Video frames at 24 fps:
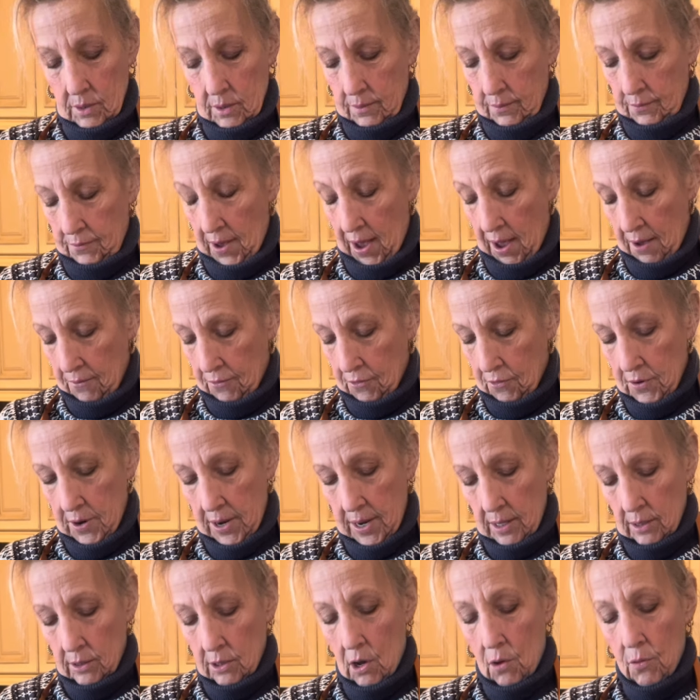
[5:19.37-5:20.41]
fat-free,
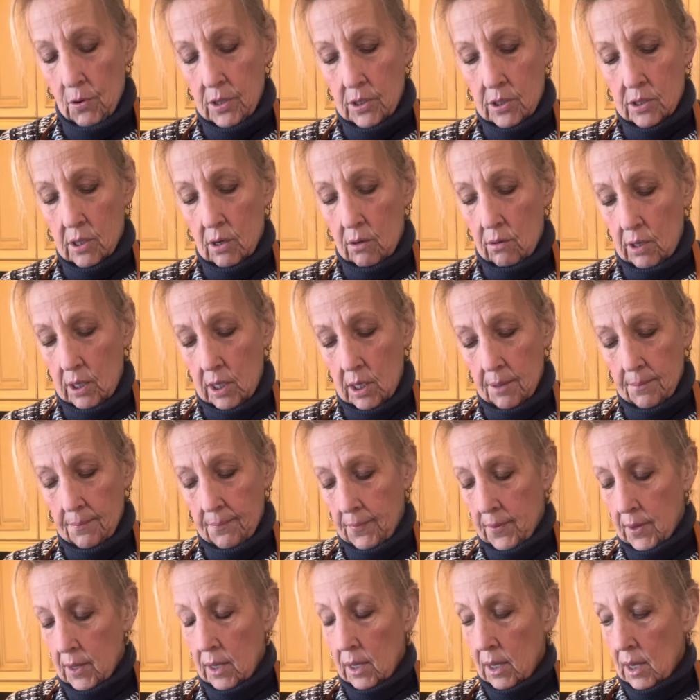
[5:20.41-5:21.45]
low in sodium.
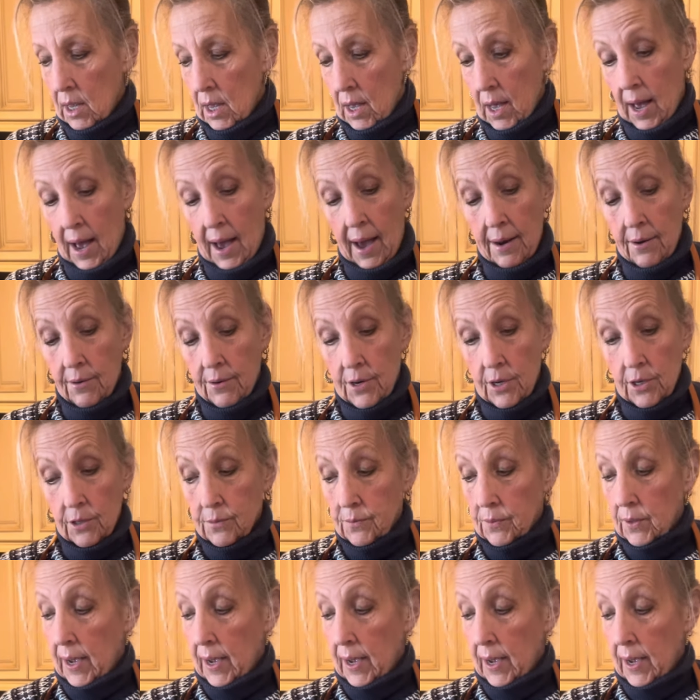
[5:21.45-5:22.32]
I don't know.